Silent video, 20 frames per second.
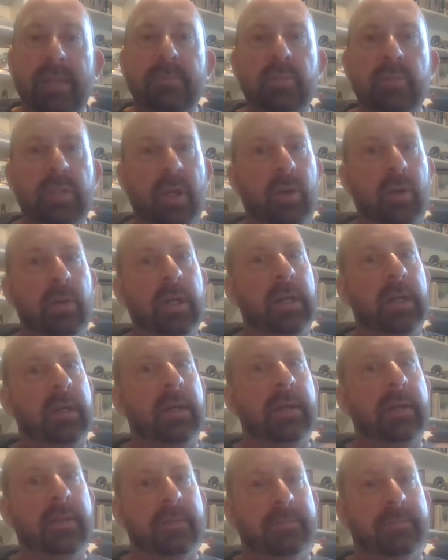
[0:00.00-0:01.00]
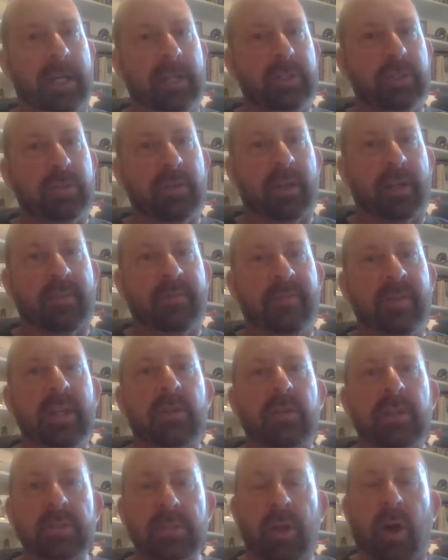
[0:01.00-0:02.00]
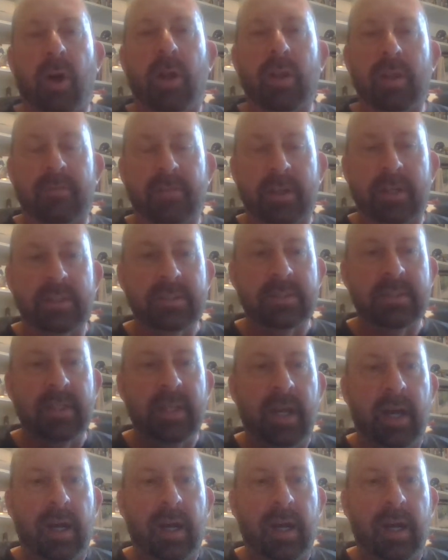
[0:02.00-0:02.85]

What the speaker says: So that struck fear into all of us.